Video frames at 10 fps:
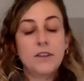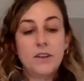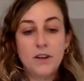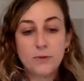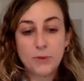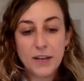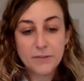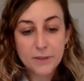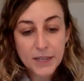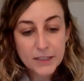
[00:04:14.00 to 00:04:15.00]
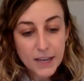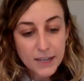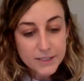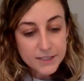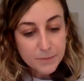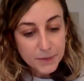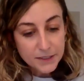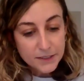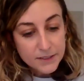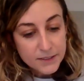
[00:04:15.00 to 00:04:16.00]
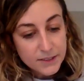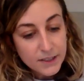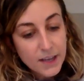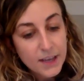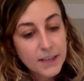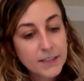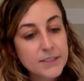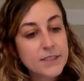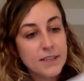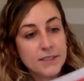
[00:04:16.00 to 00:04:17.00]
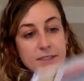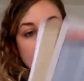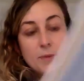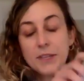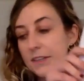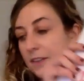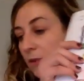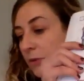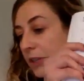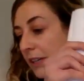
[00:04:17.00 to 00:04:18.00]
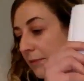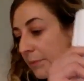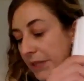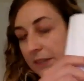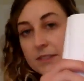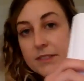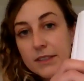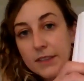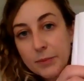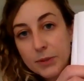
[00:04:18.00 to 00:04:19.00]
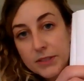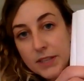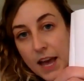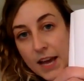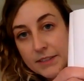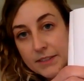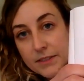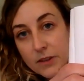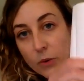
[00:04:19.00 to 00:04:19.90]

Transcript: All right, for my last piece, it says that we need a green piece labeled S1.